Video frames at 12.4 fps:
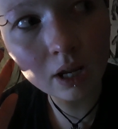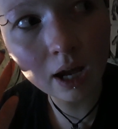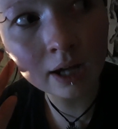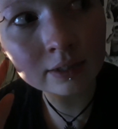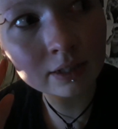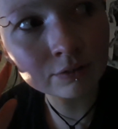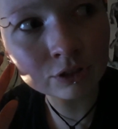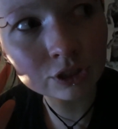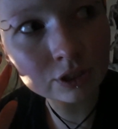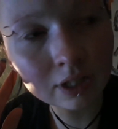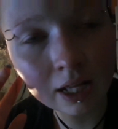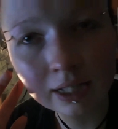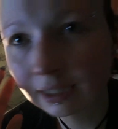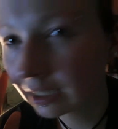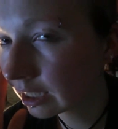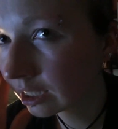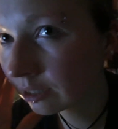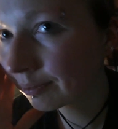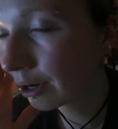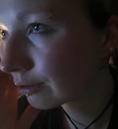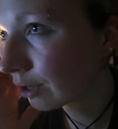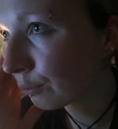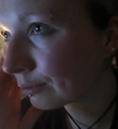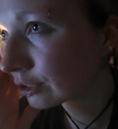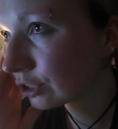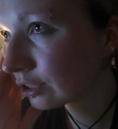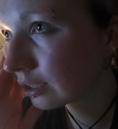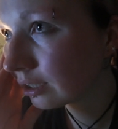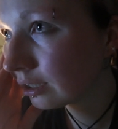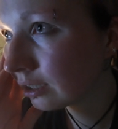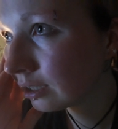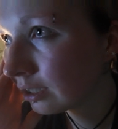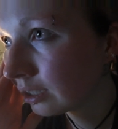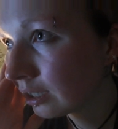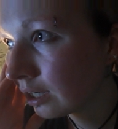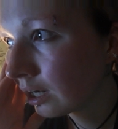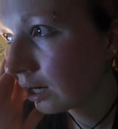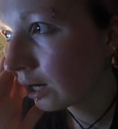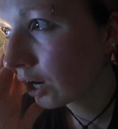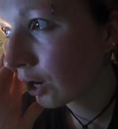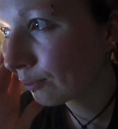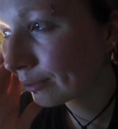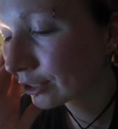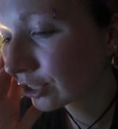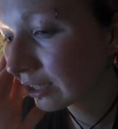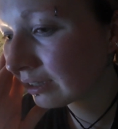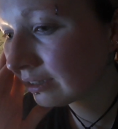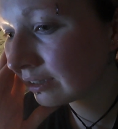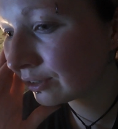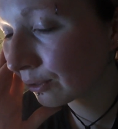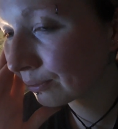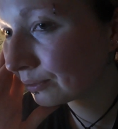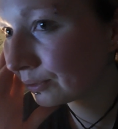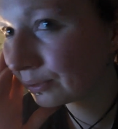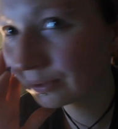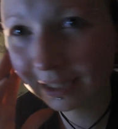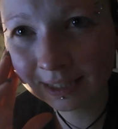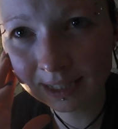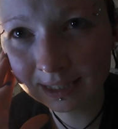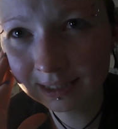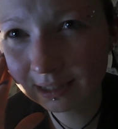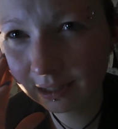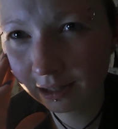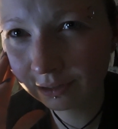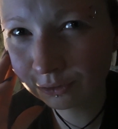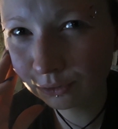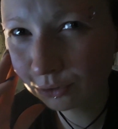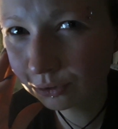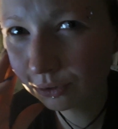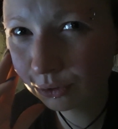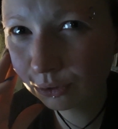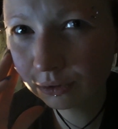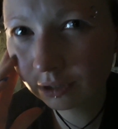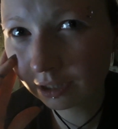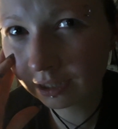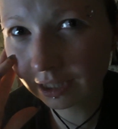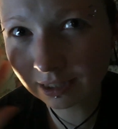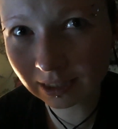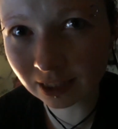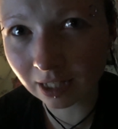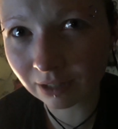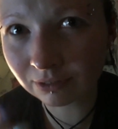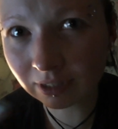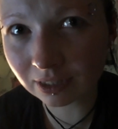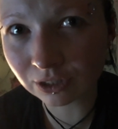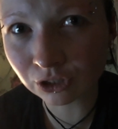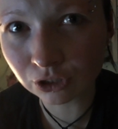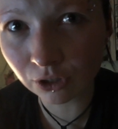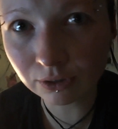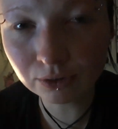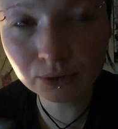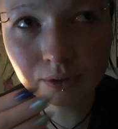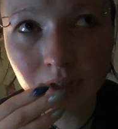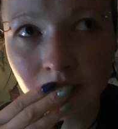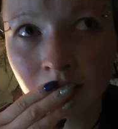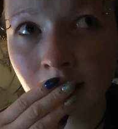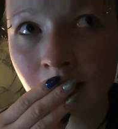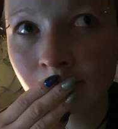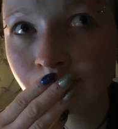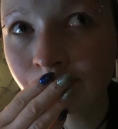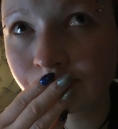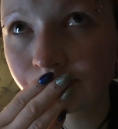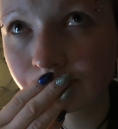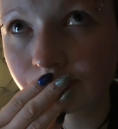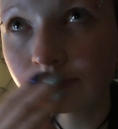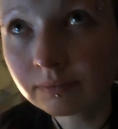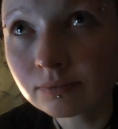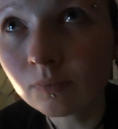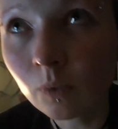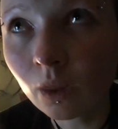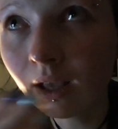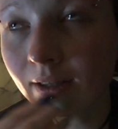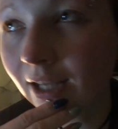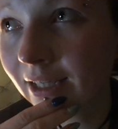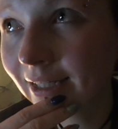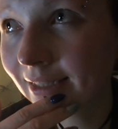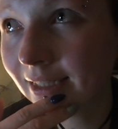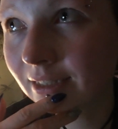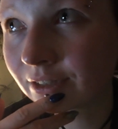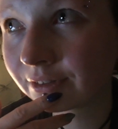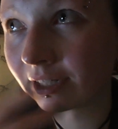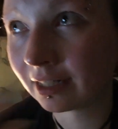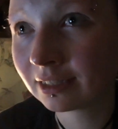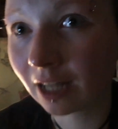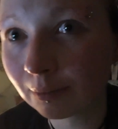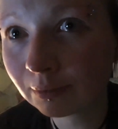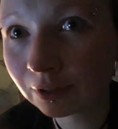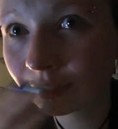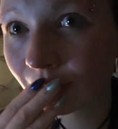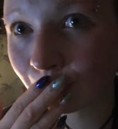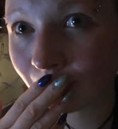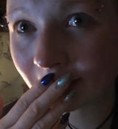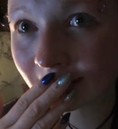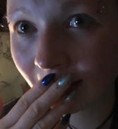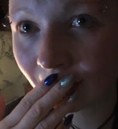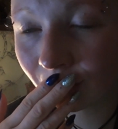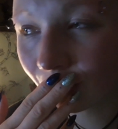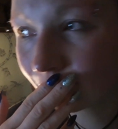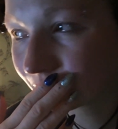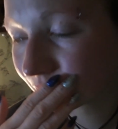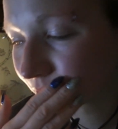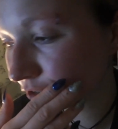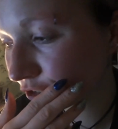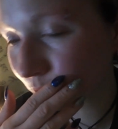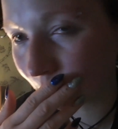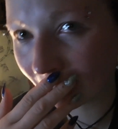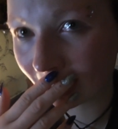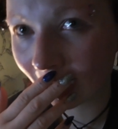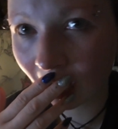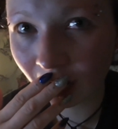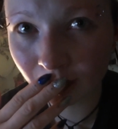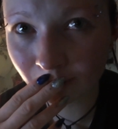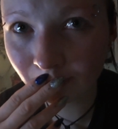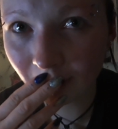and I was just like thinking about how much I don't do the things that I used to do, the things that I really enjoy doing, like getting dressed up, my day off, not just wearing harem